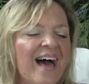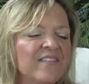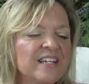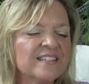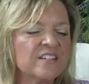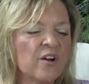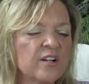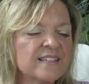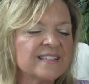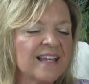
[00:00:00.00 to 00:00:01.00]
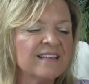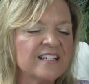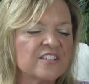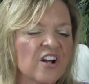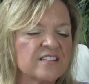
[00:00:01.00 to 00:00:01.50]
and then he
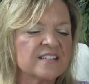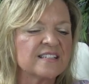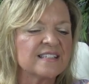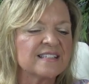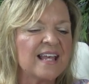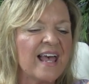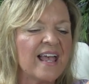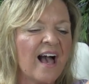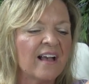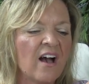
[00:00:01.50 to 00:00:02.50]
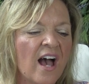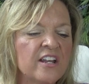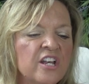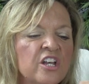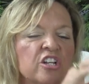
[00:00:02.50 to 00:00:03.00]
suddenly starts to say, I
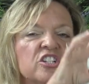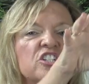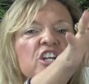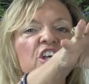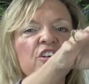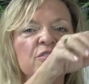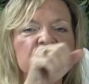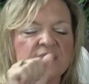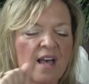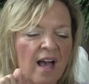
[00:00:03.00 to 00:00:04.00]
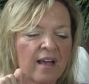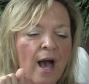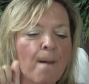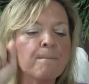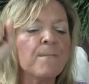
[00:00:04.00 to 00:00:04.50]
got shoes, I
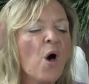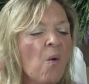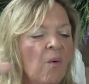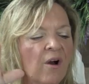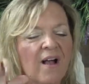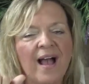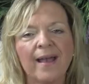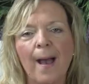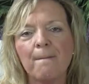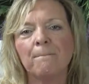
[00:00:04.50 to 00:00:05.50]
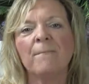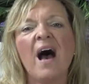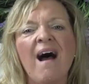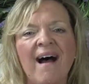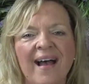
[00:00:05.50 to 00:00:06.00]
got more, I got
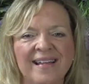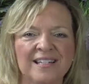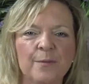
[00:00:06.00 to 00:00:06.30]
mine.